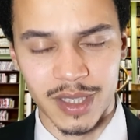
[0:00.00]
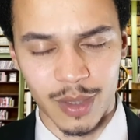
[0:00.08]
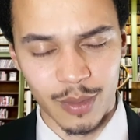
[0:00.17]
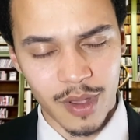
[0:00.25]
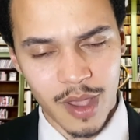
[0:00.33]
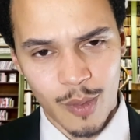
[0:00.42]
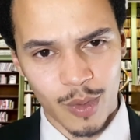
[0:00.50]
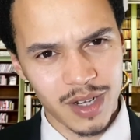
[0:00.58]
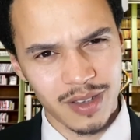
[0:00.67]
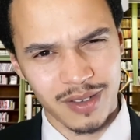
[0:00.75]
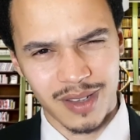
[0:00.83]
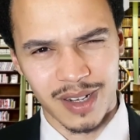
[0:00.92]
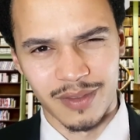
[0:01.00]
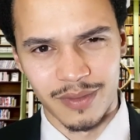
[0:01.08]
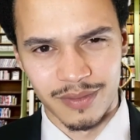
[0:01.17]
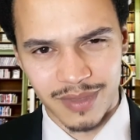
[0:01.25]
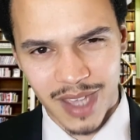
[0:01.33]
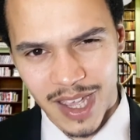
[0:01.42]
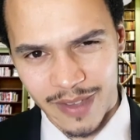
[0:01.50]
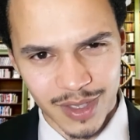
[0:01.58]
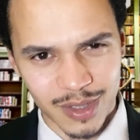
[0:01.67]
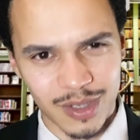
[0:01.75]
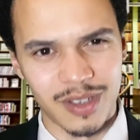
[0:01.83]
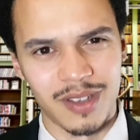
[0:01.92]
So we're going to kind of dive
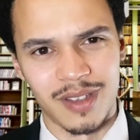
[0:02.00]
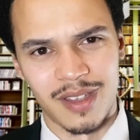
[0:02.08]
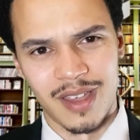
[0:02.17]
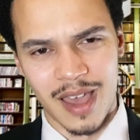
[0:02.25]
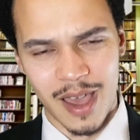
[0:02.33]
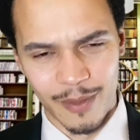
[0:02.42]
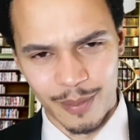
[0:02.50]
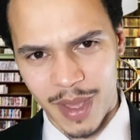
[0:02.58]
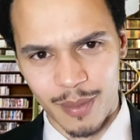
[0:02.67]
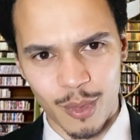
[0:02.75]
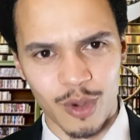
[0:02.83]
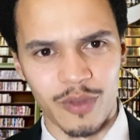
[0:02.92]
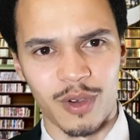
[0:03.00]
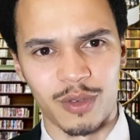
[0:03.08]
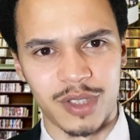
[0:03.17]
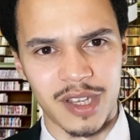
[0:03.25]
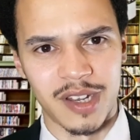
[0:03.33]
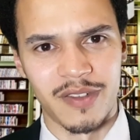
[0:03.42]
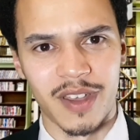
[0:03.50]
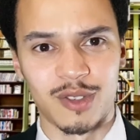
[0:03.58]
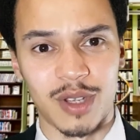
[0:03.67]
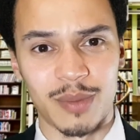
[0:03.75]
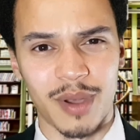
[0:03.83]
into a bit more of the alternative history,